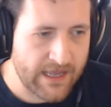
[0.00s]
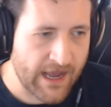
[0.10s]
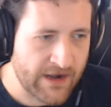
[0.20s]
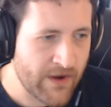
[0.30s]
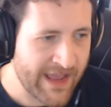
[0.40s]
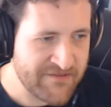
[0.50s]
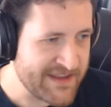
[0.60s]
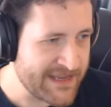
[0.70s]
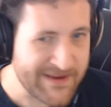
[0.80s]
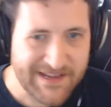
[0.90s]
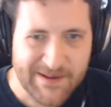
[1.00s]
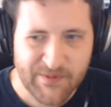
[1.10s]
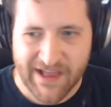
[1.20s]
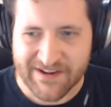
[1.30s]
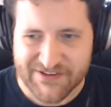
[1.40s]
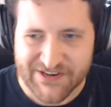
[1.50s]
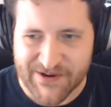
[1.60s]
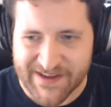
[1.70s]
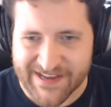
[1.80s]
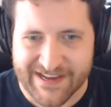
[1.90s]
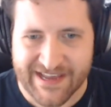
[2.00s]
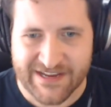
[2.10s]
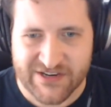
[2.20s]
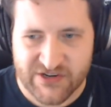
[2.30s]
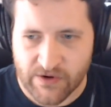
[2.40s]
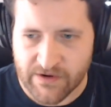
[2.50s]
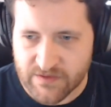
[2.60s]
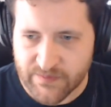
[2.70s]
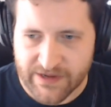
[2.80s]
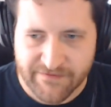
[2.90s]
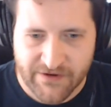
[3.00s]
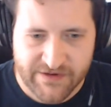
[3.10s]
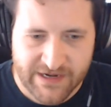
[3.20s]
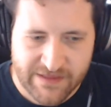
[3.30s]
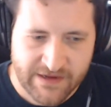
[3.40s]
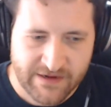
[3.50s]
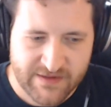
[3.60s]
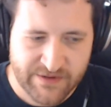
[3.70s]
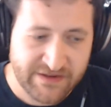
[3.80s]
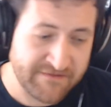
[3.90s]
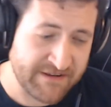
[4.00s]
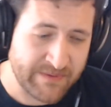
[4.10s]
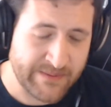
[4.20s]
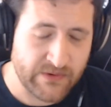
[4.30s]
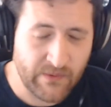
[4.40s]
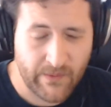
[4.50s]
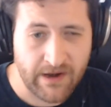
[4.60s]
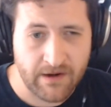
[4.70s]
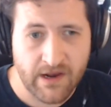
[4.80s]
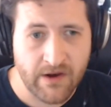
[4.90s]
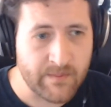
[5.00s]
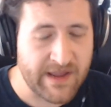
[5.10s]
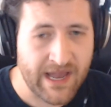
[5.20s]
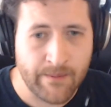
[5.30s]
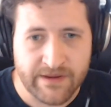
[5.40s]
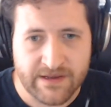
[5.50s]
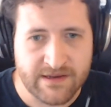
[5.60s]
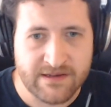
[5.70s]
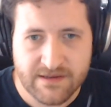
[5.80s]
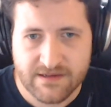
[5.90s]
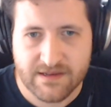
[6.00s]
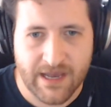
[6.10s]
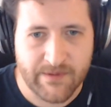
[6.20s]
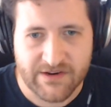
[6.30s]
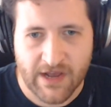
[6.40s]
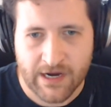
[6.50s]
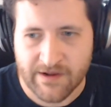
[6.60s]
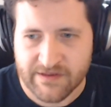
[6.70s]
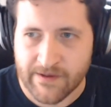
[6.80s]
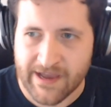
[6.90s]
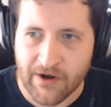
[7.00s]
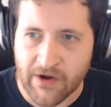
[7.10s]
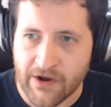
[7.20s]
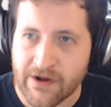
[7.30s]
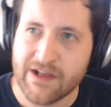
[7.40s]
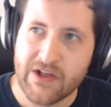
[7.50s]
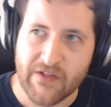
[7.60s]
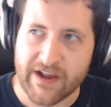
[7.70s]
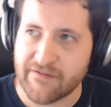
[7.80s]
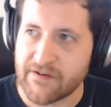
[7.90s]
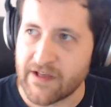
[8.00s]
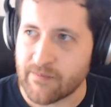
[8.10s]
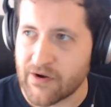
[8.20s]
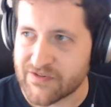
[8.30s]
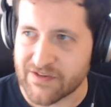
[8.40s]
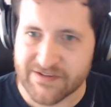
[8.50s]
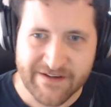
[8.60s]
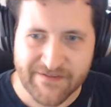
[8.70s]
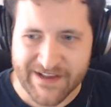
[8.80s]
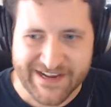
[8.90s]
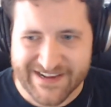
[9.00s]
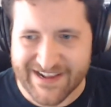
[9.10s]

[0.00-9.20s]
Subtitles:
don't have any immediate plans to do any tutorials, but if there's anything specific people would want to know, I'd be happy to talk about something. I don't know, like I feel like most of the stuff, like